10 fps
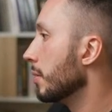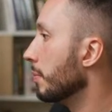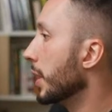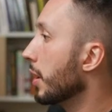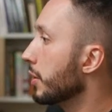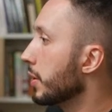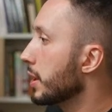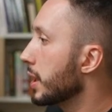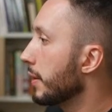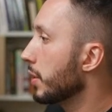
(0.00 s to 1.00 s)
But it also
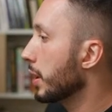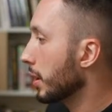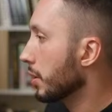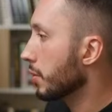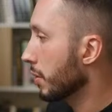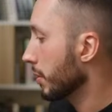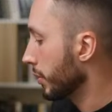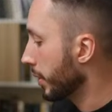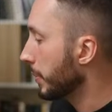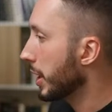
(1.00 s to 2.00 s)
doesn't give you any control.
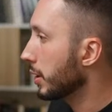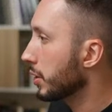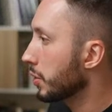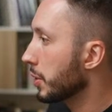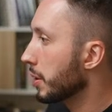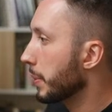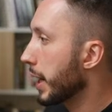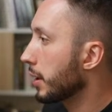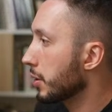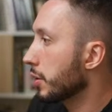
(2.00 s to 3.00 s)
So I'm going to actually switch it
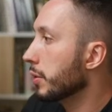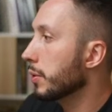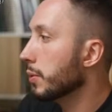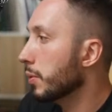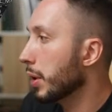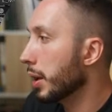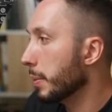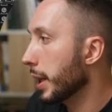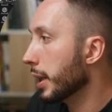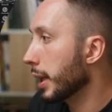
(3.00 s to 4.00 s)
back to
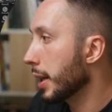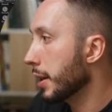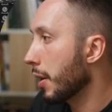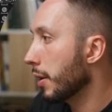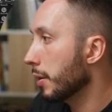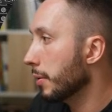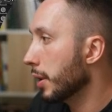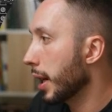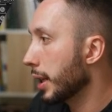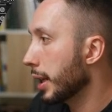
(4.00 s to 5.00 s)
automatic, and now
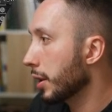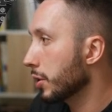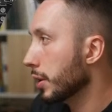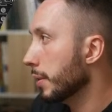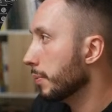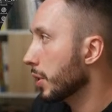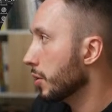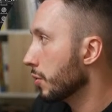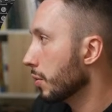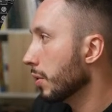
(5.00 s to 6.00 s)
I can actually
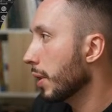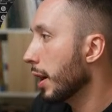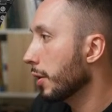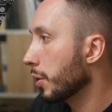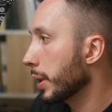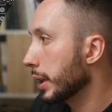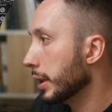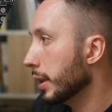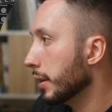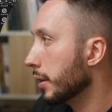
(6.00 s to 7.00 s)
control how
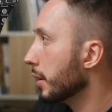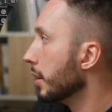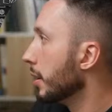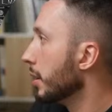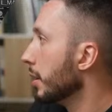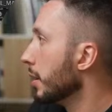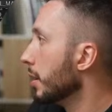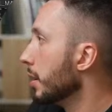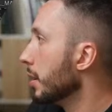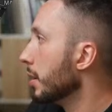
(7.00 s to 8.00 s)
quickly it
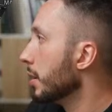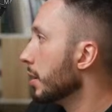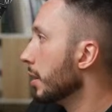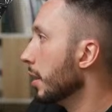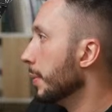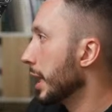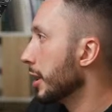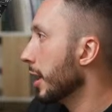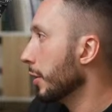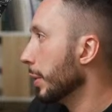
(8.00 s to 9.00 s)

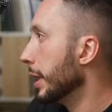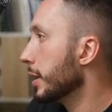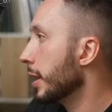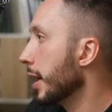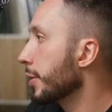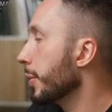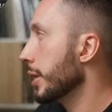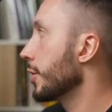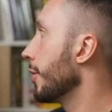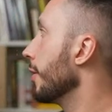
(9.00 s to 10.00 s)
accelerates. And that's what
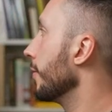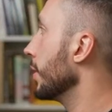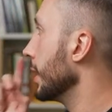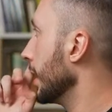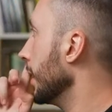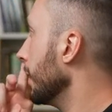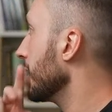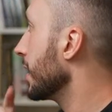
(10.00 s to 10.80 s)
this curve really is.